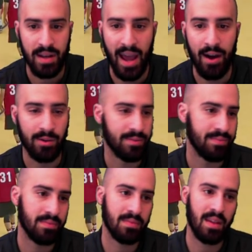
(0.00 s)
Now,
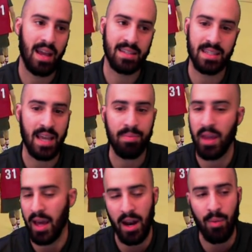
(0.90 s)
it's the same
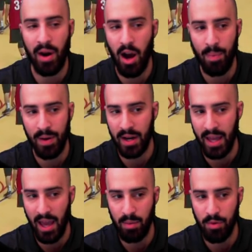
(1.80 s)
thing, and I don't want to harp on it
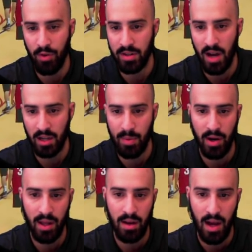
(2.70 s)
again. We've already talked
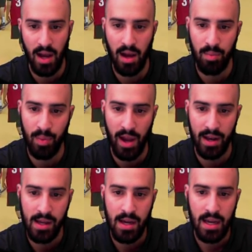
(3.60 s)
about it,
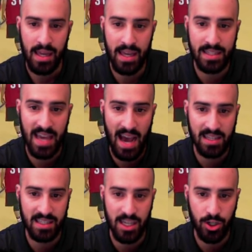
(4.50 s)
but he
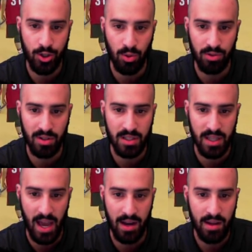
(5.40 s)
attacks this shoulder
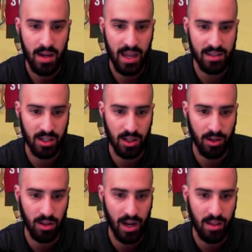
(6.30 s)
instead. He has a
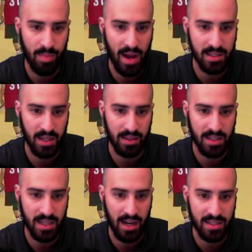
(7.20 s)
clear line to the basket.
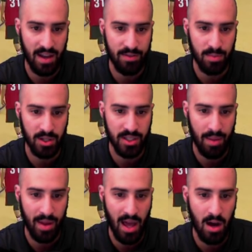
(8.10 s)
This guy doesn't have as much
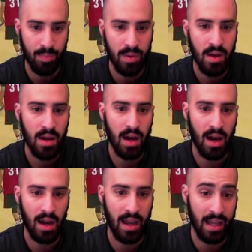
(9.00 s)
time to help,
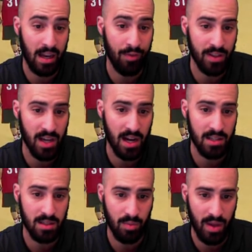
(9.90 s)
and if he
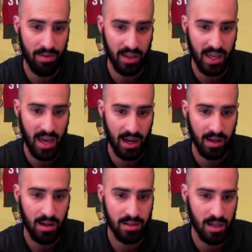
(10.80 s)
does, we have the
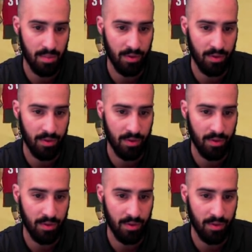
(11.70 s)
kick to